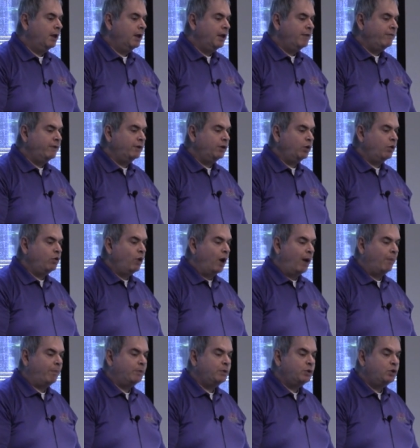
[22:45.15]
Even though you
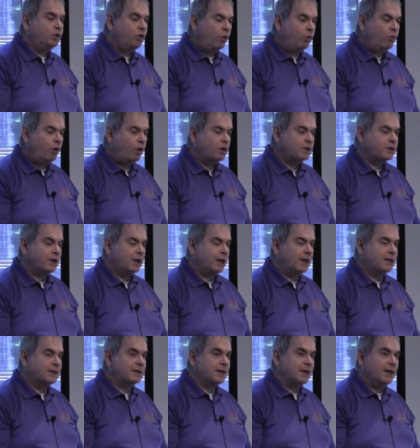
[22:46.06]
up two rooks
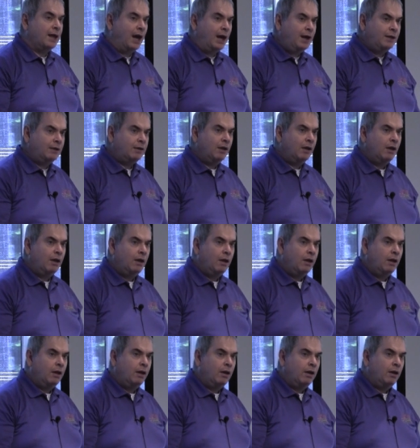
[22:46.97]
against a knight,
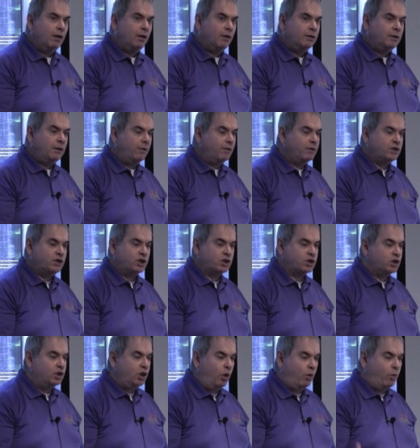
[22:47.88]
there is
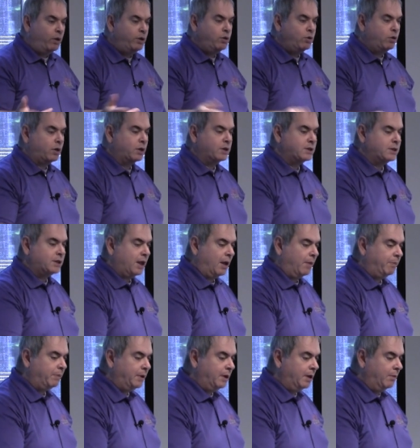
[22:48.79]
just no way you can
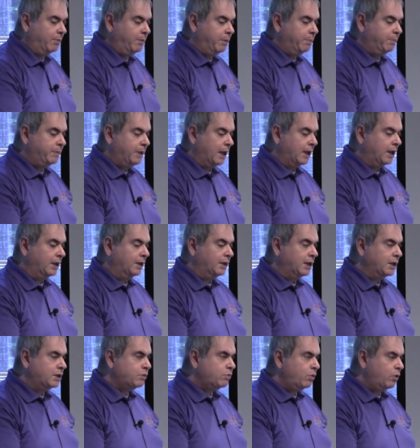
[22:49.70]
stop either me taking
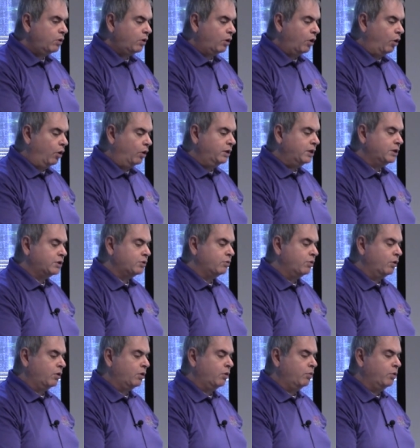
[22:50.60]
this rook or this
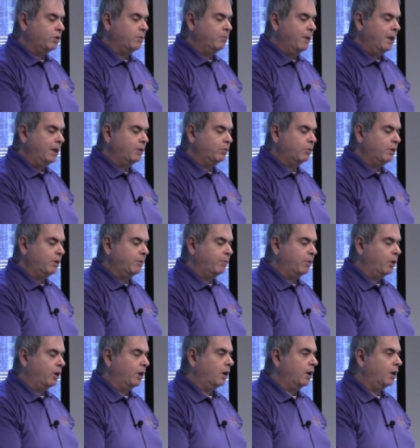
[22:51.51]
rook with mate with a
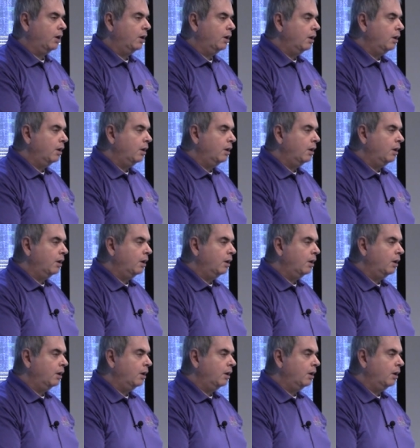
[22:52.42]
pawn.